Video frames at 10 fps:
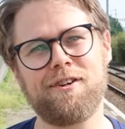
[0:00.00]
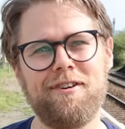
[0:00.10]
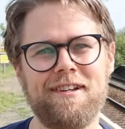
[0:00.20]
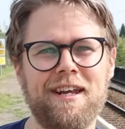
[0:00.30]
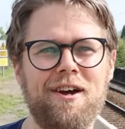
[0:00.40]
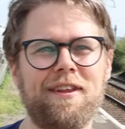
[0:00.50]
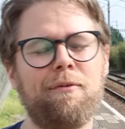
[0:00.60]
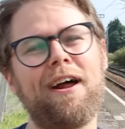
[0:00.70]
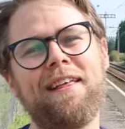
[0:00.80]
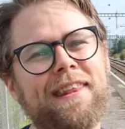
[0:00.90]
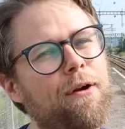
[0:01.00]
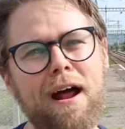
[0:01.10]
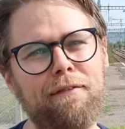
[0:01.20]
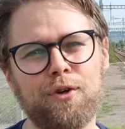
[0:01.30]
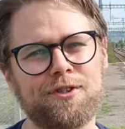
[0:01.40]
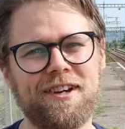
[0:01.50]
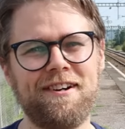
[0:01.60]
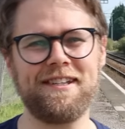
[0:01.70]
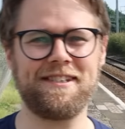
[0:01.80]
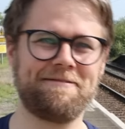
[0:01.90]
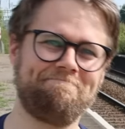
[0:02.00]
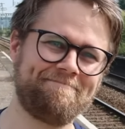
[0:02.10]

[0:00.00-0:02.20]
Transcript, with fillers: sorry, no, they're, they're out your size.